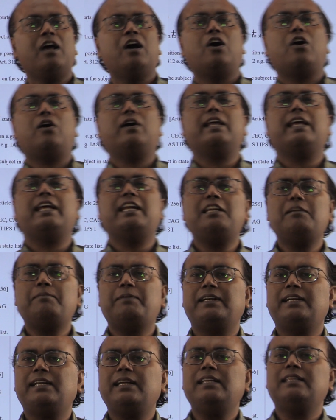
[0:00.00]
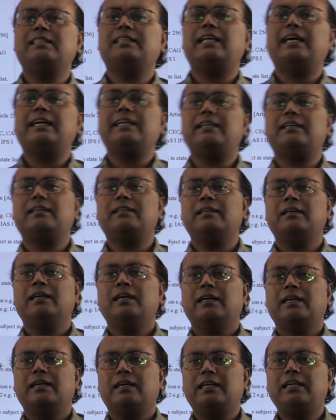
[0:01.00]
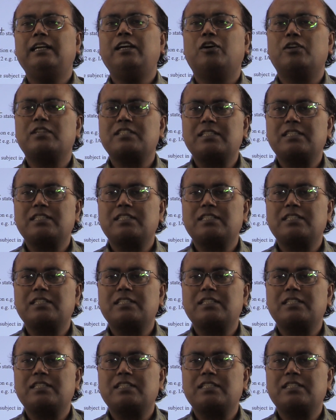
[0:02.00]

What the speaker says: or anybody that he or